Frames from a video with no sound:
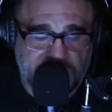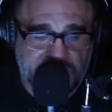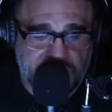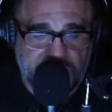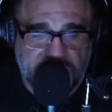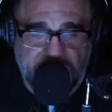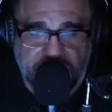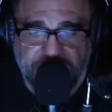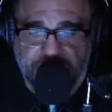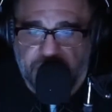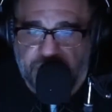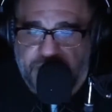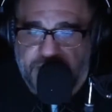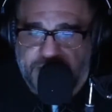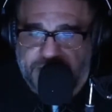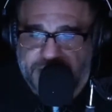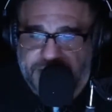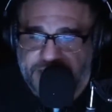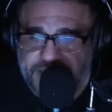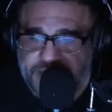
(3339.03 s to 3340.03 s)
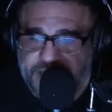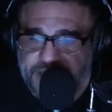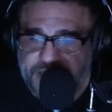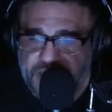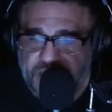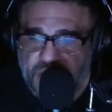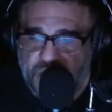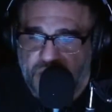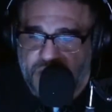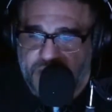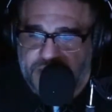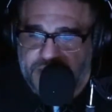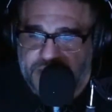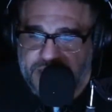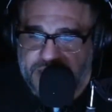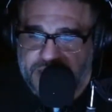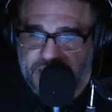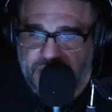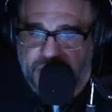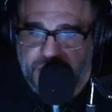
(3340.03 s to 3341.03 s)
If you guys didn't get to watch
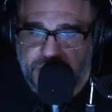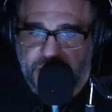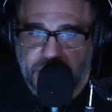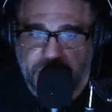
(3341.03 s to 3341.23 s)
last week,